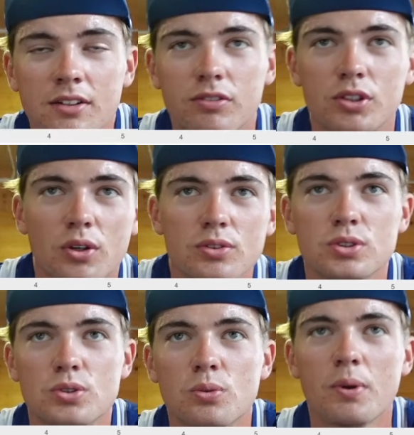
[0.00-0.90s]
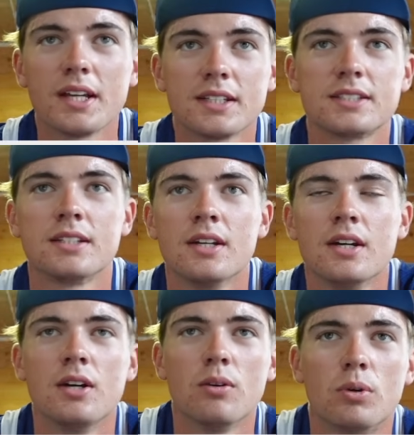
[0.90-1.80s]
for those 2 weeks
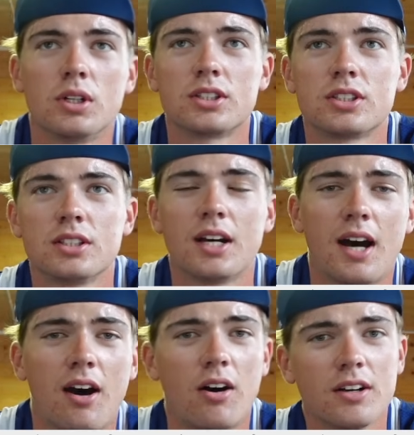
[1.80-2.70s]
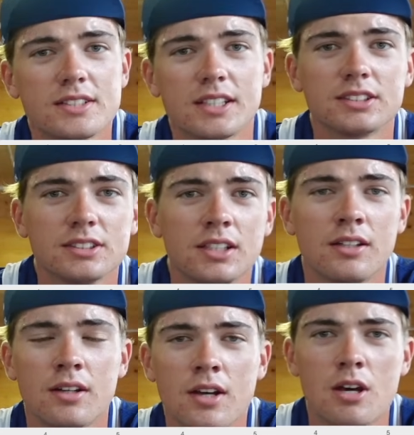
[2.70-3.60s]
was a hard session,
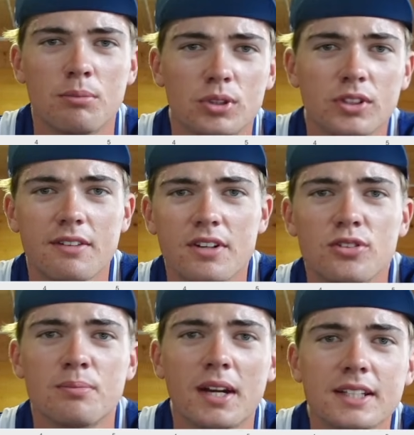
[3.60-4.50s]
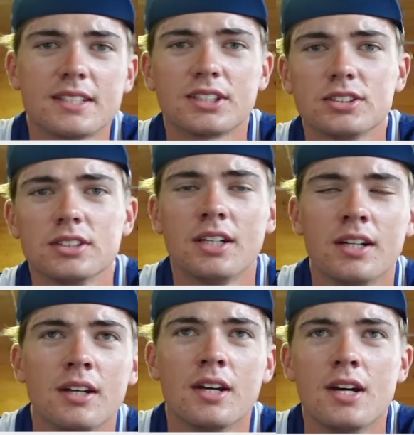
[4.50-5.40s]
but not a Vo2 Max session.
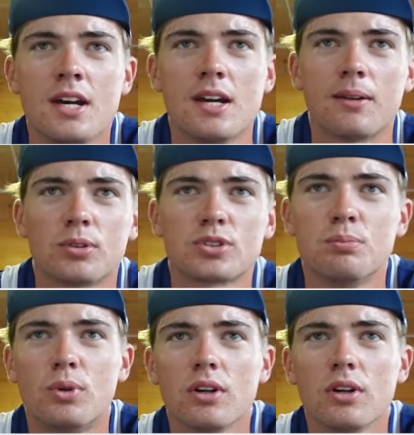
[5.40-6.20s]
It was more